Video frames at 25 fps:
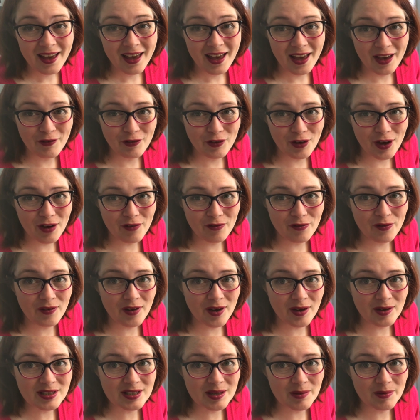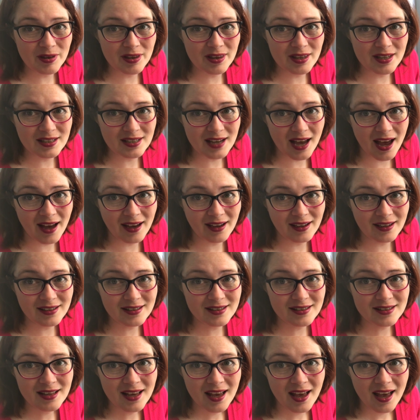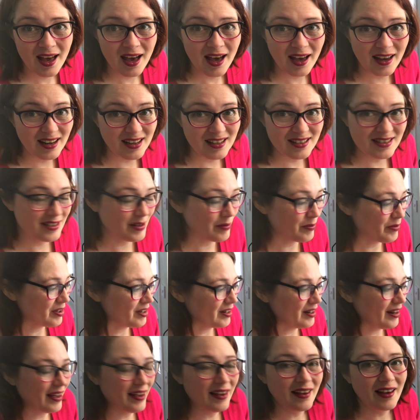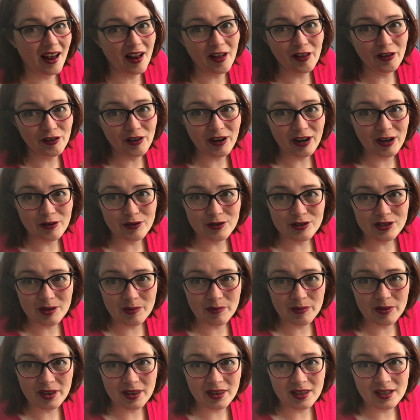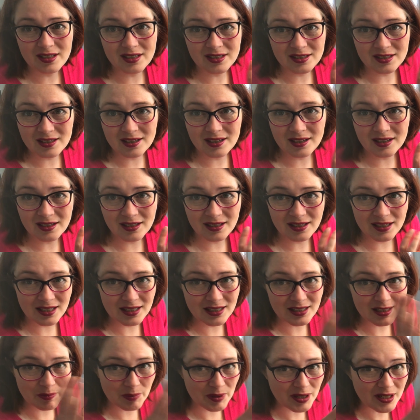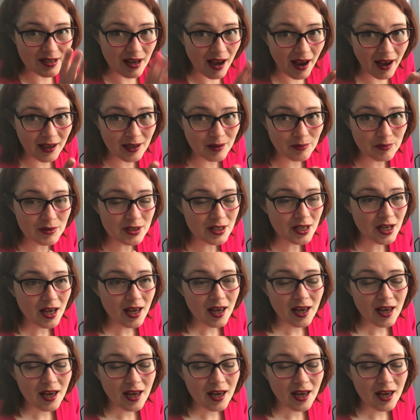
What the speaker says: If you have something that tanks and it's something like colouring or something that doesn't need to be timed,